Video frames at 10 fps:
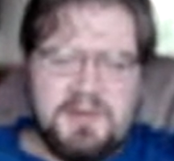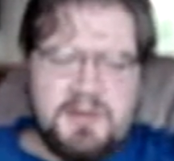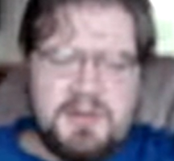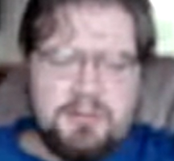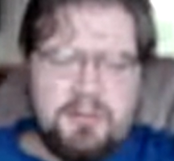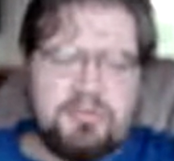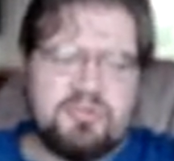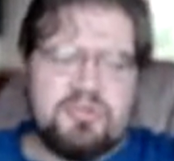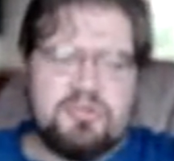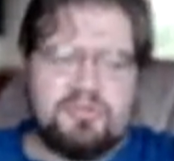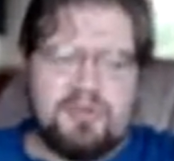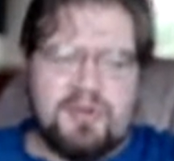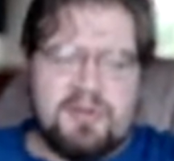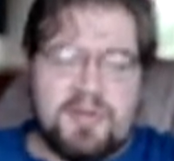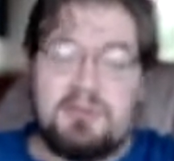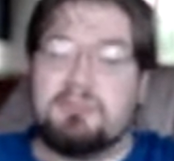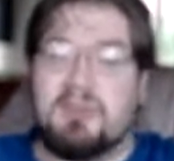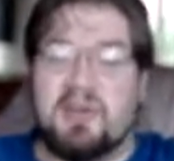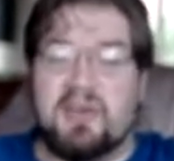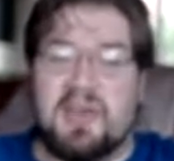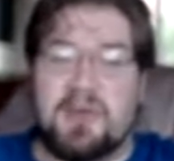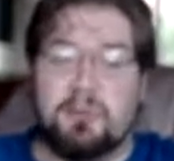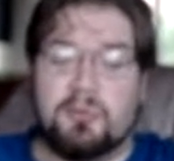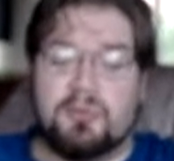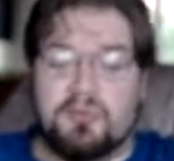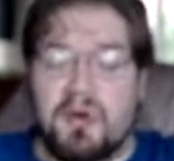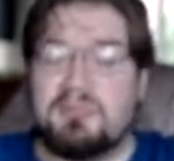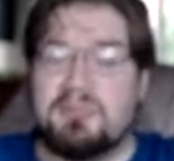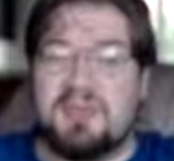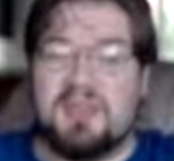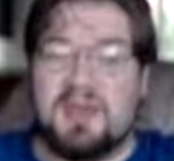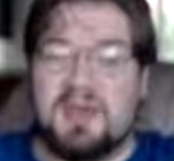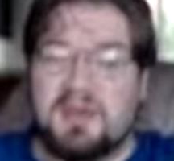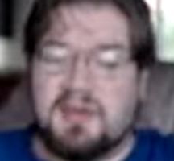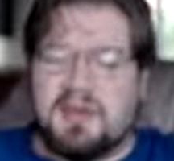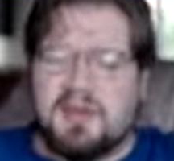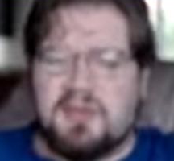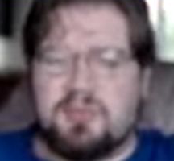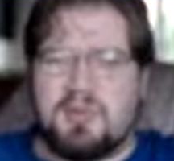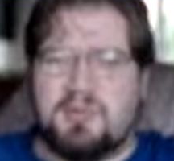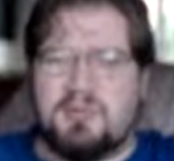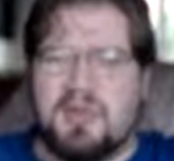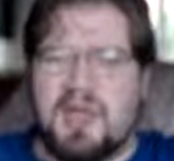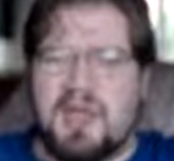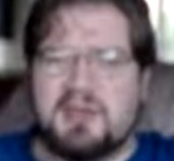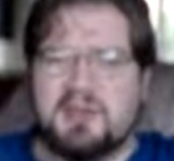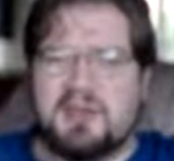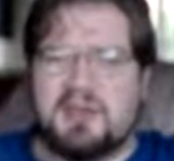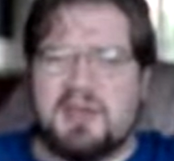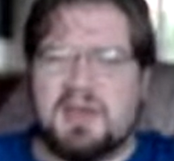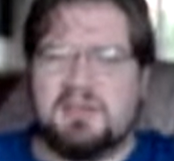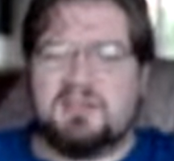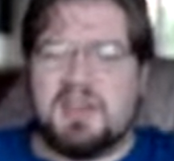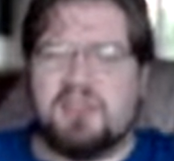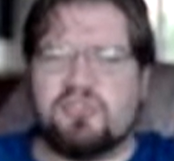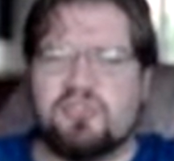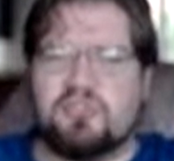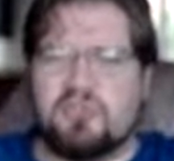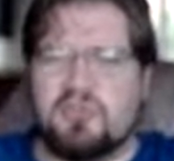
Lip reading: abortion hysteria that, may I add, would not be there if people had a decent